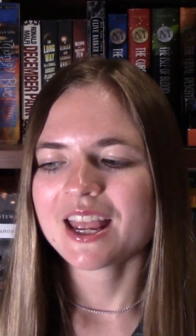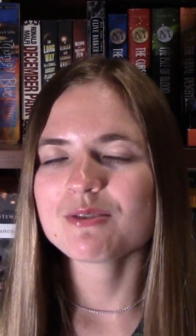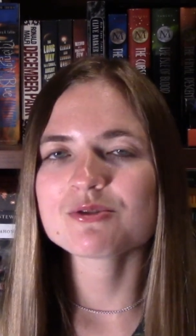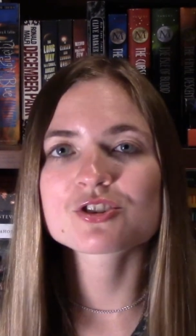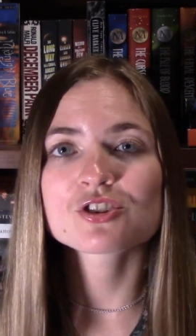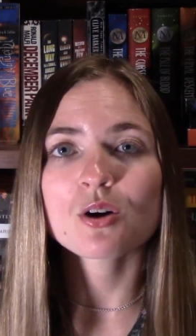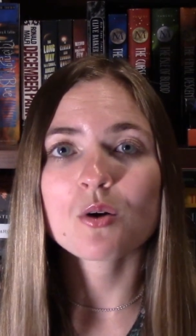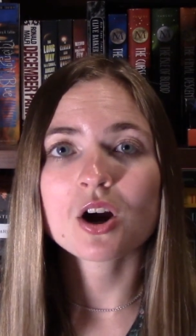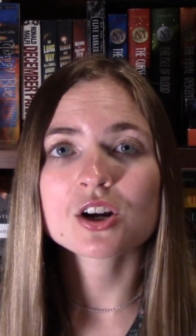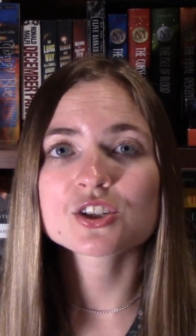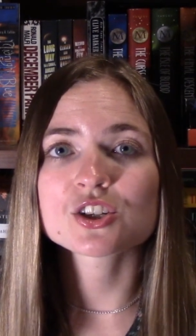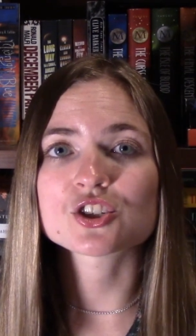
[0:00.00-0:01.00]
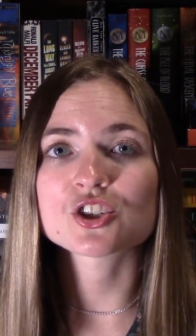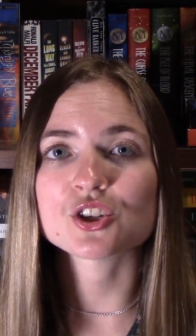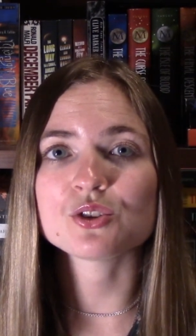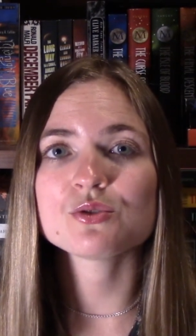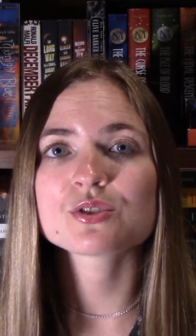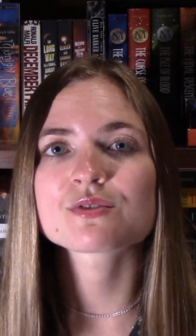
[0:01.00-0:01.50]
It was so hard to
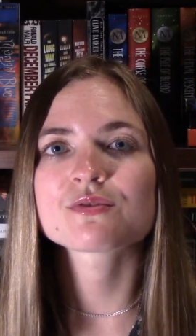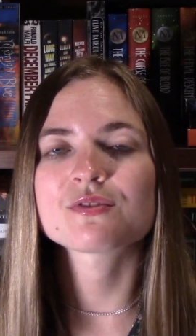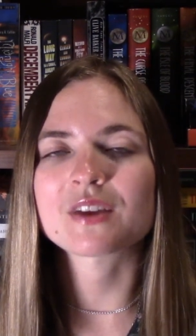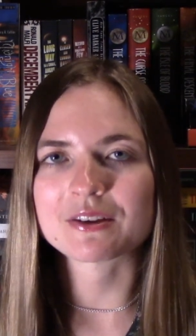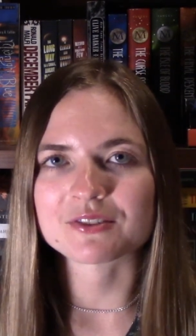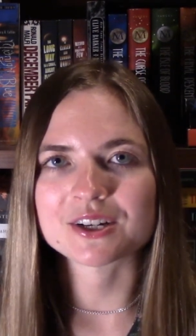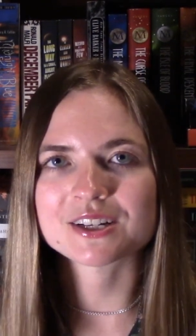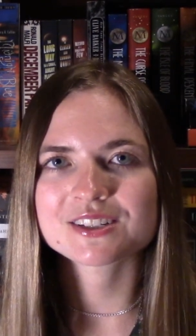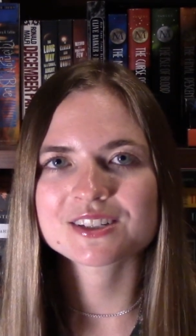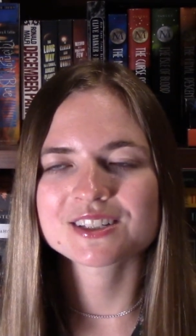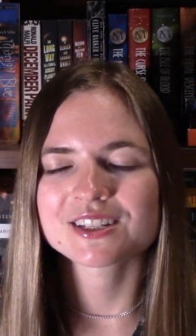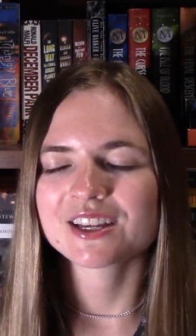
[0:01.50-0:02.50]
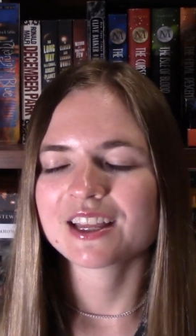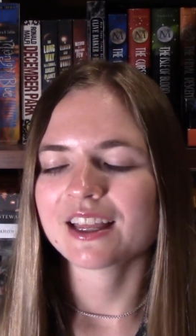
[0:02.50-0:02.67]
choose favorites.